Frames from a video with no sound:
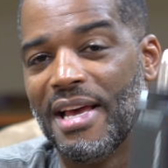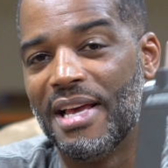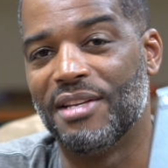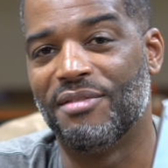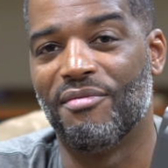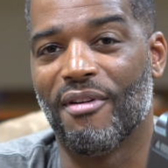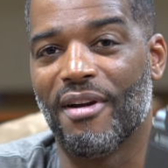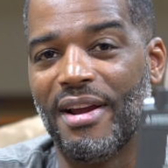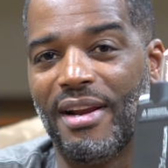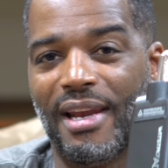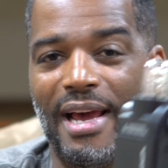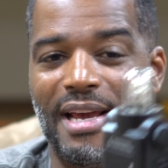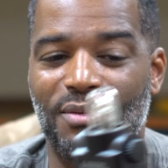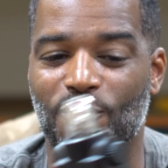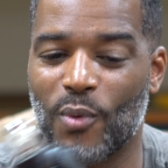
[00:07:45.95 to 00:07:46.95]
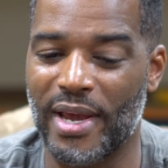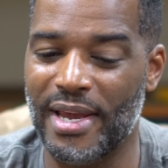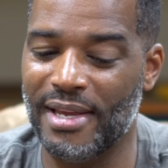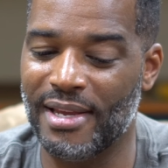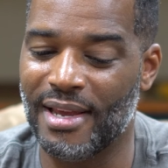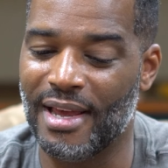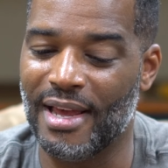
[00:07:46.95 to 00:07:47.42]
It's very
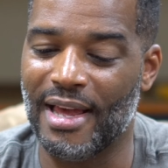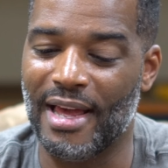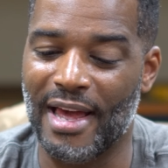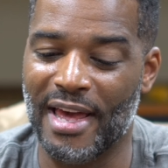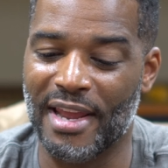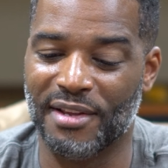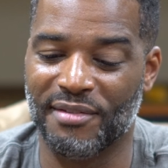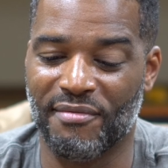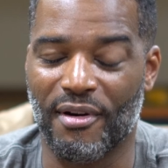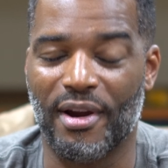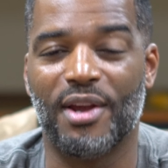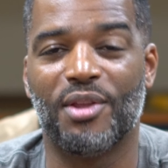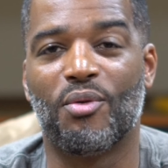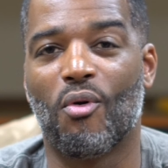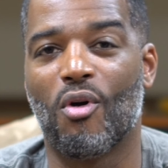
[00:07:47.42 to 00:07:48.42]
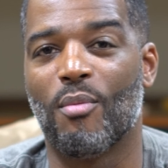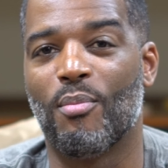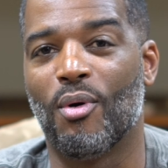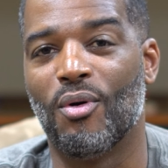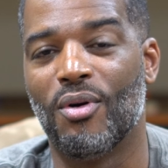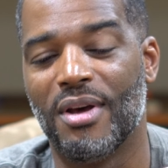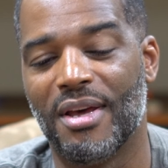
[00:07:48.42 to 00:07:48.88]
lightweight and it's very
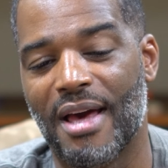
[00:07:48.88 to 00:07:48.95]
durable.